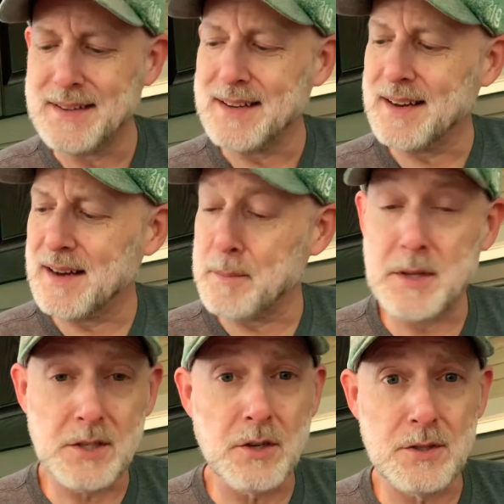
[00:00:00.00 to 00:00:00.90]
but
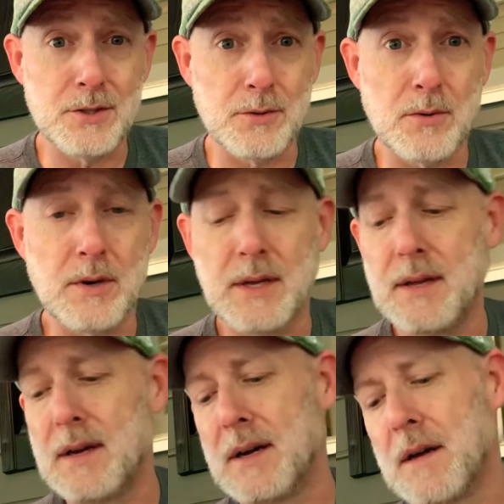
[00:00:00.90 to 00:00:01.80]
it's a good
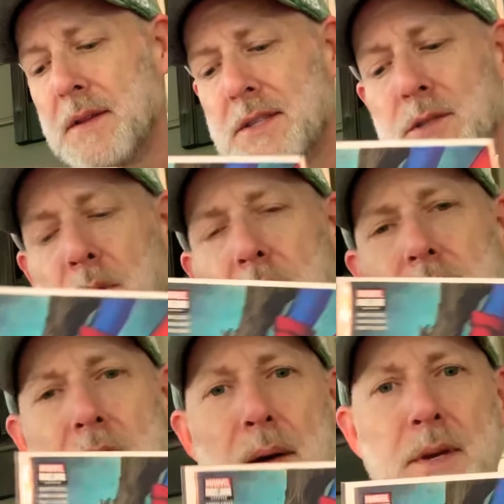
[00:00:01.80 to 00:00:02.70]
story. This is one of those
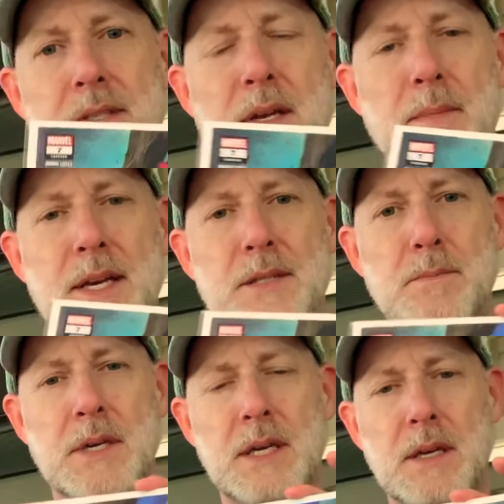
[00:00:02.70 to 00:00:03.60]
comics that makes
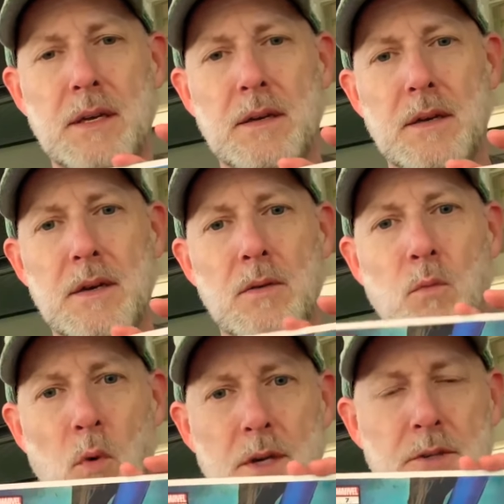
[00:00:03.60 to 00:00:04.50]
me
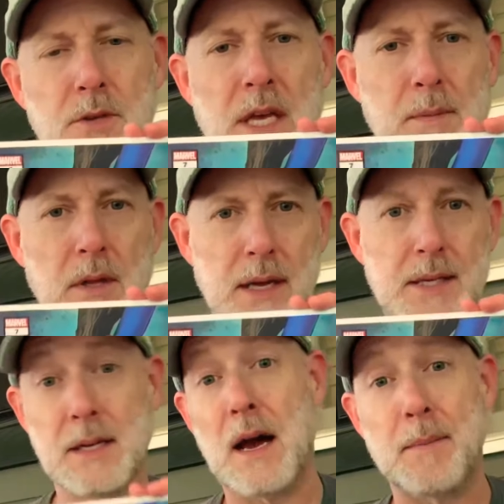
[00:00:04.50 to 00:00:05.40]
want to keep
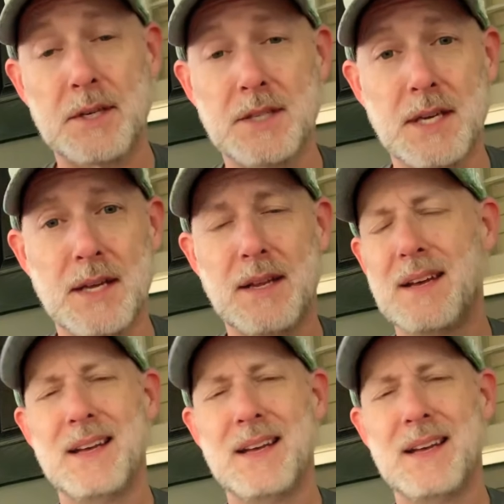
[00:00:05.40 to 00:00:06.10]
collecting comics again.